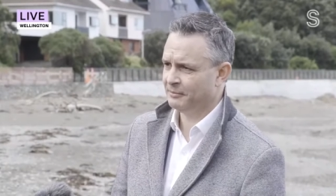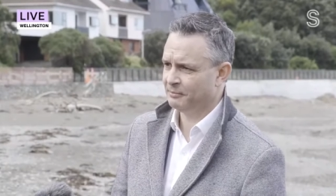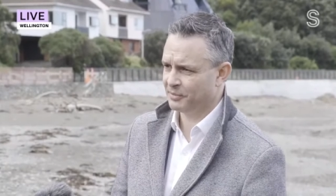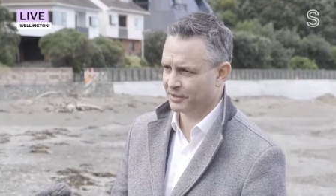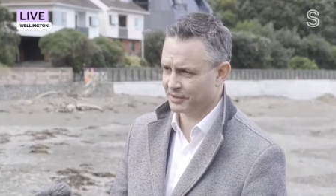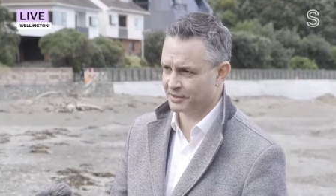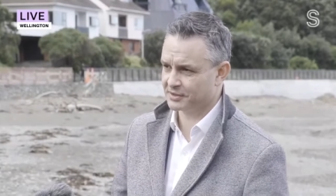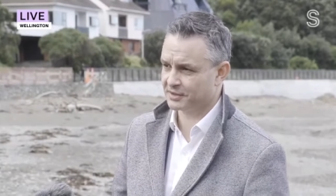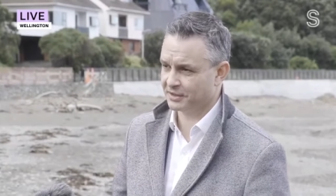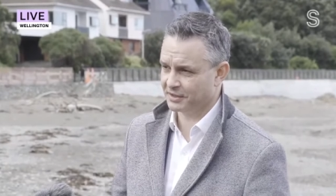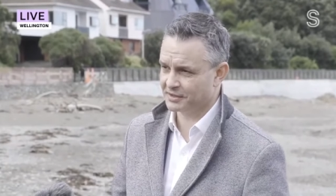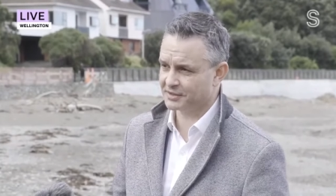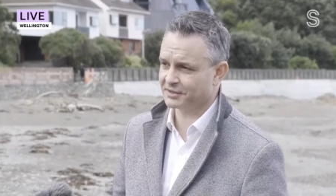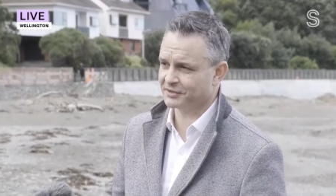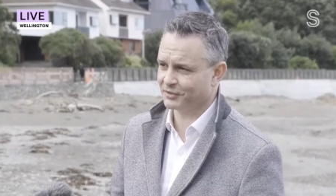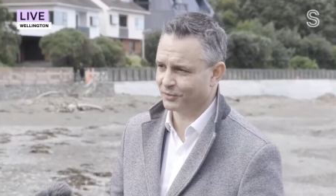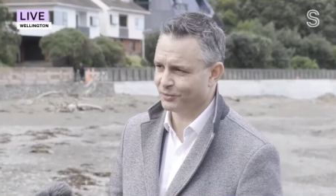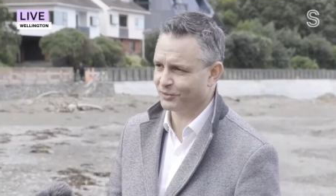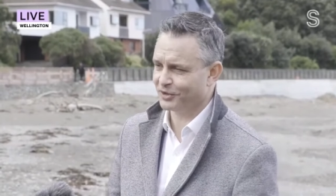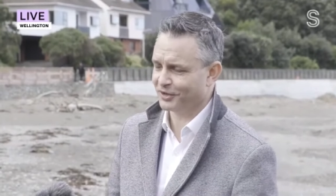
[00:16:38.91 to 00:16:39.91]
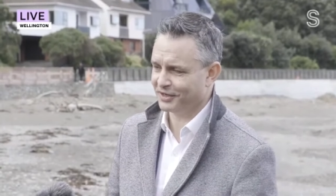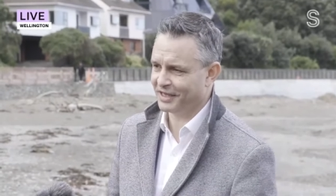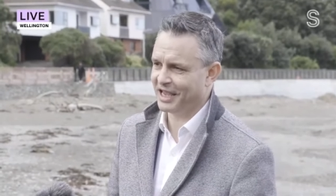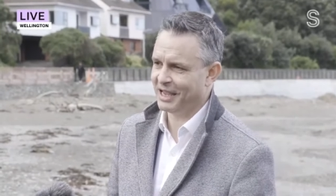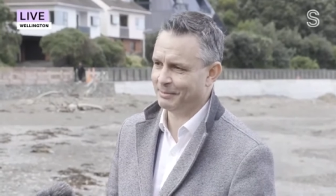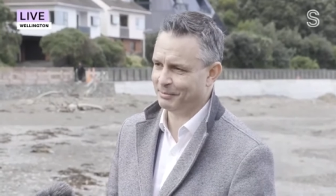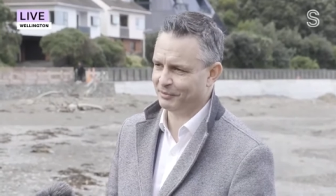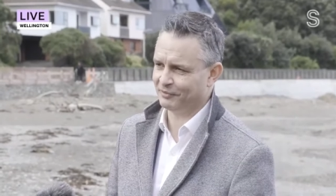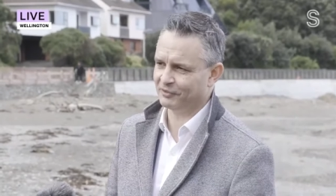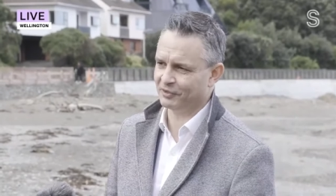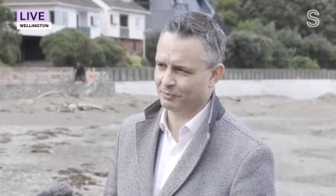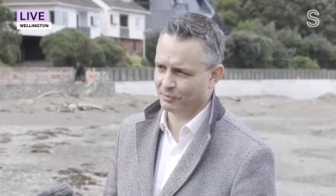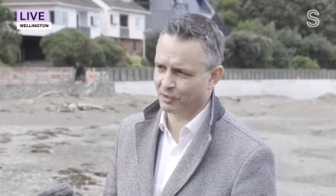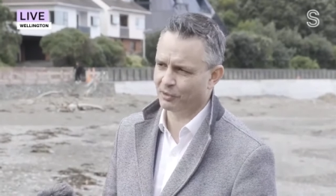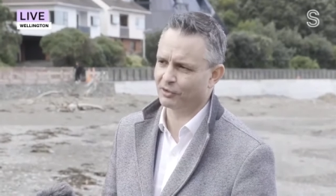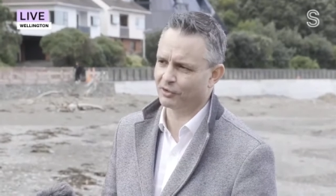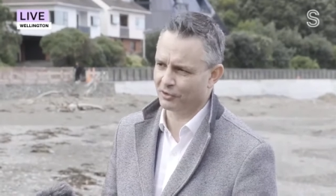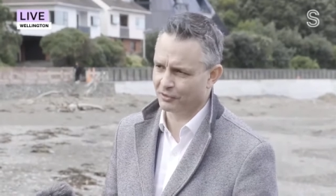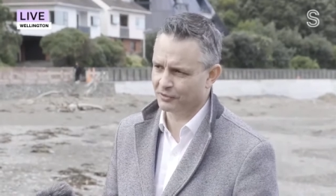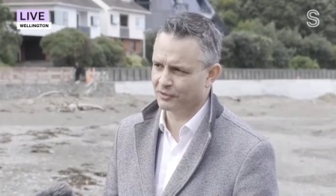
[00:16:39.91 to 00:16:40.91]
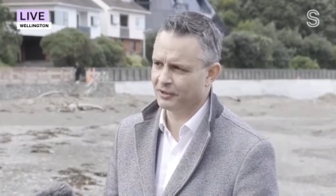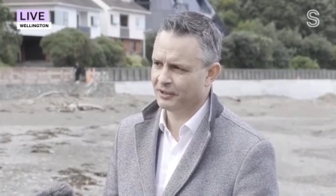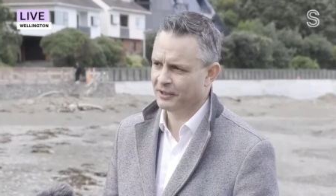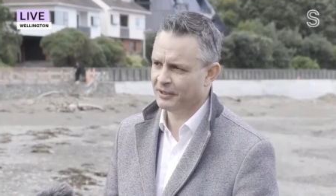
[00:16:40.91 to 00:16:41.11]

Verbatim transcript: because it isn't all going to happen tomorrow.